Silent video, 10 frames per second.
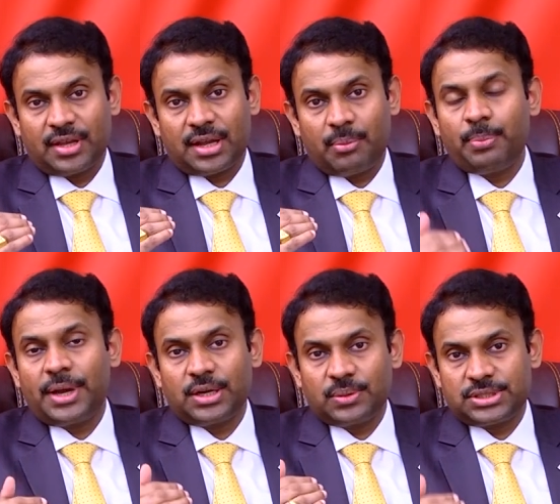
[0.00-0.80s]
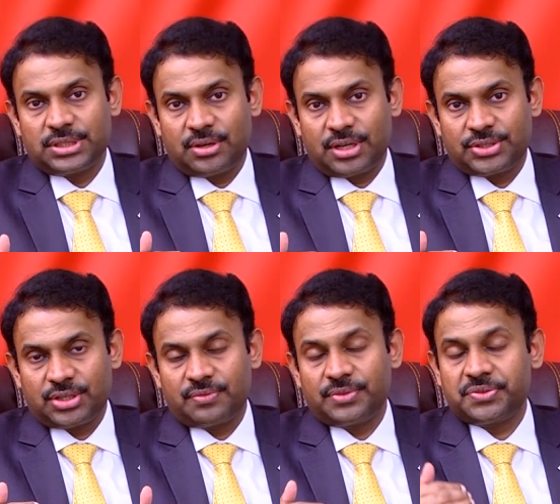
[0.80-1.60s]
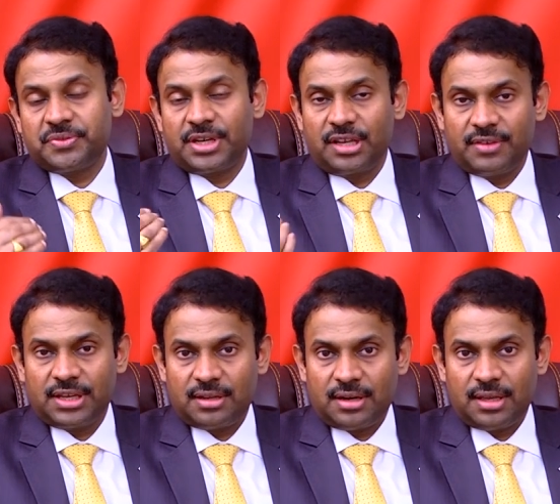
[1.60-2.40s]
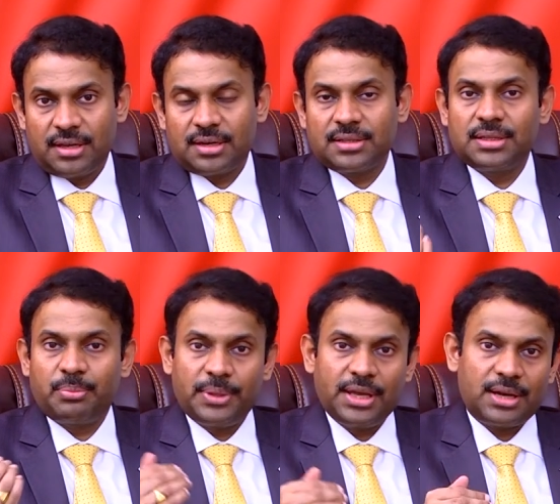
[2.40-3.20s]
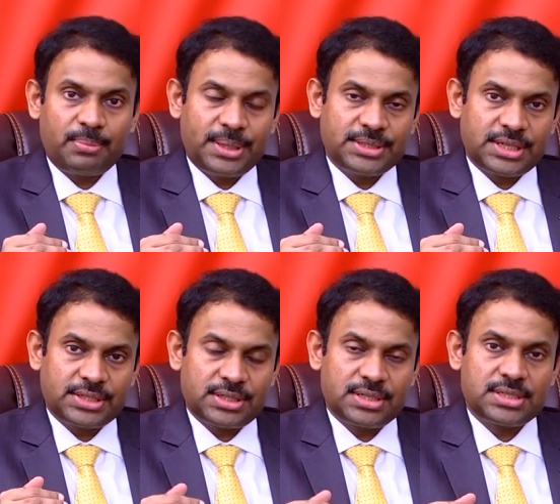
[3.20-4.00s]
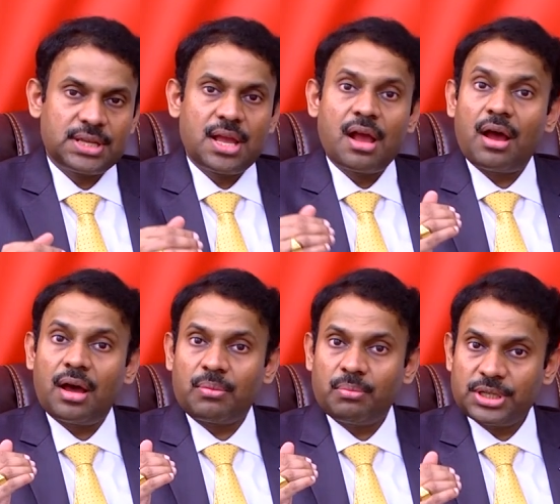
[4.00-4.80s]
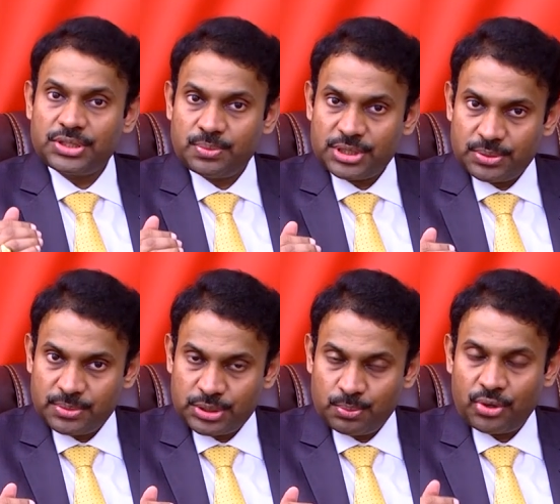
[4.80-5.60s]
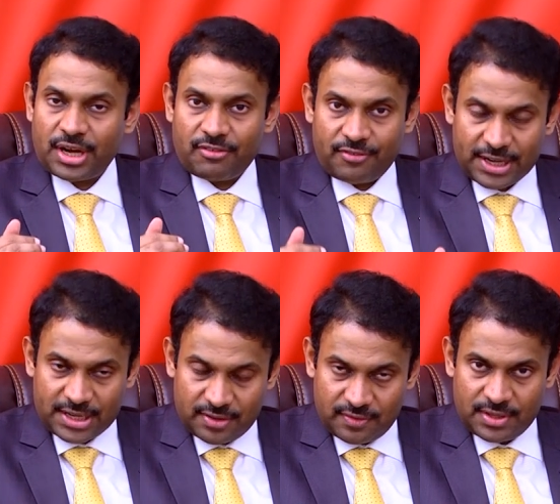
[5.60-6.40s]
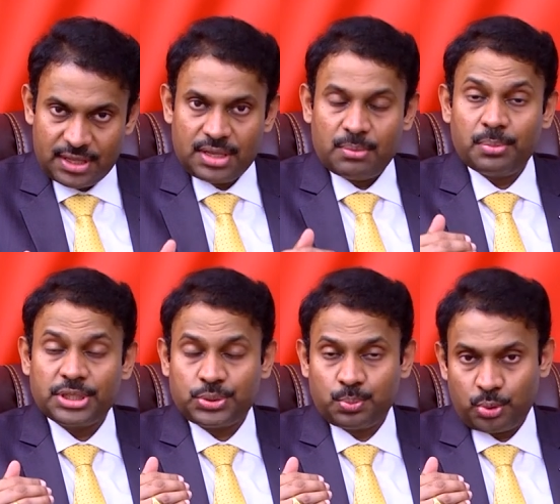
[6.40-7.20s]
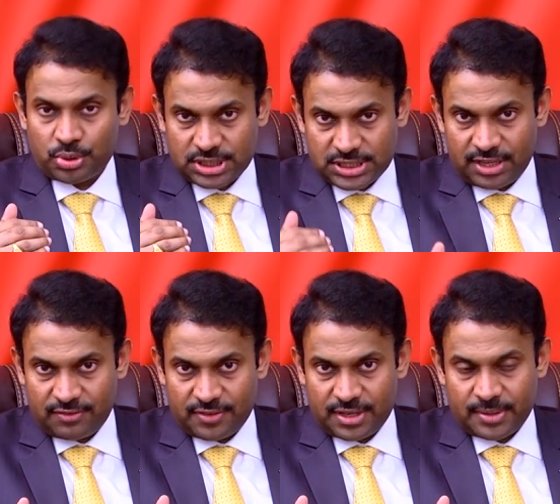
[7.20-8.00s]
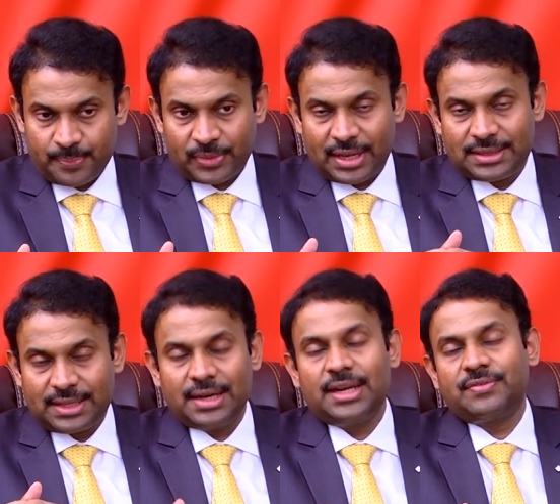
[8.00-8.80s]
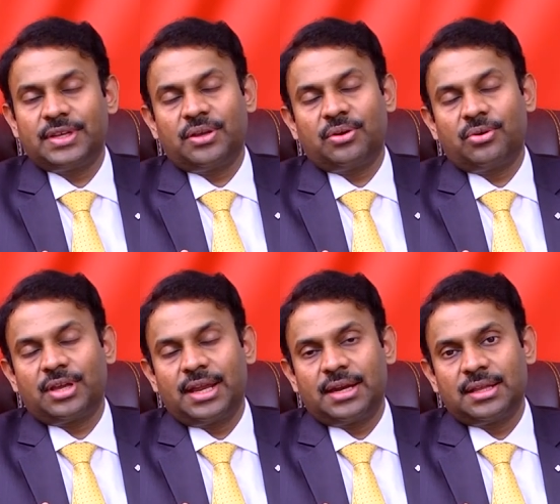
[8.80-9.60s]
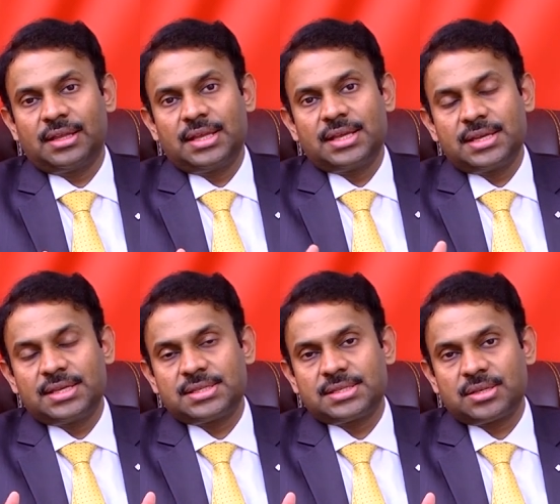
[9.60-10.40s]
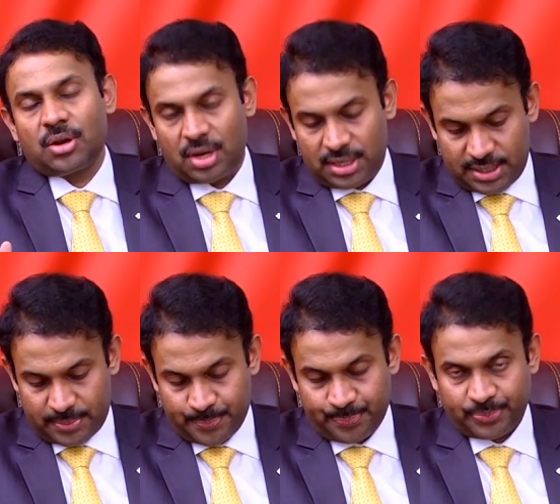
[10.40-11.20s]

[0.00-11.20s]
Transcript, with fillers: Compared to a steroid shot which we were giving earlier, the PRP injections are much, much, much more effective, much more safer and the relief that you are going to get is long term.